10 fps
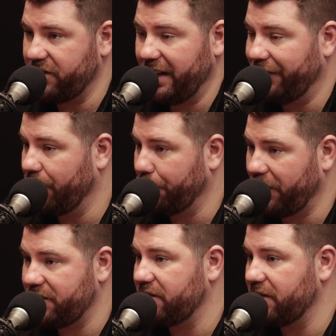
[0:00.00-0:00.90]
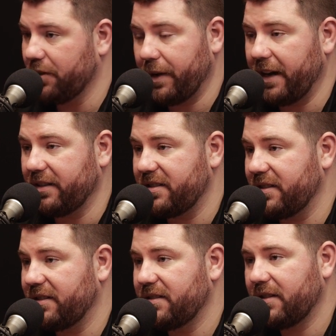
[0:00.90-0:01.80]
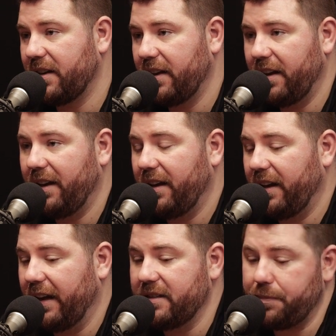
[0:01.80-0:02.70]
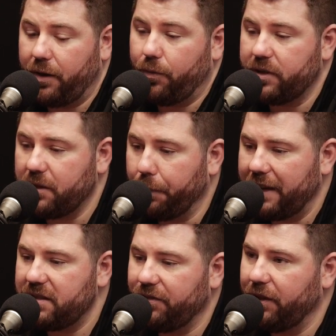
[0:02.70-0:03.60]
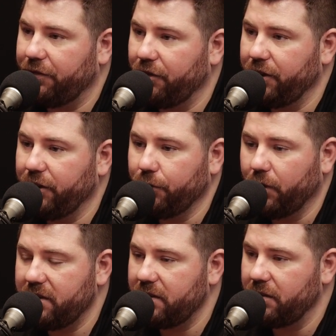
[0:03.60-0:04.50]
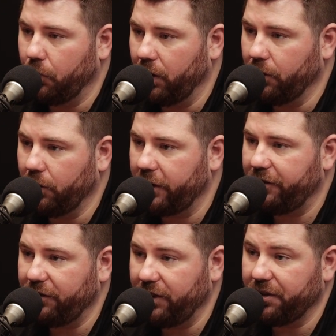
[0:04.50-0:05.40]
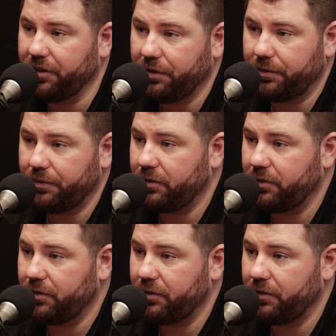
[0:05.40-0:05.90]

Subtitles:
They have their pluses, their minuses, and it's about what's the best fit for you. What look, feel,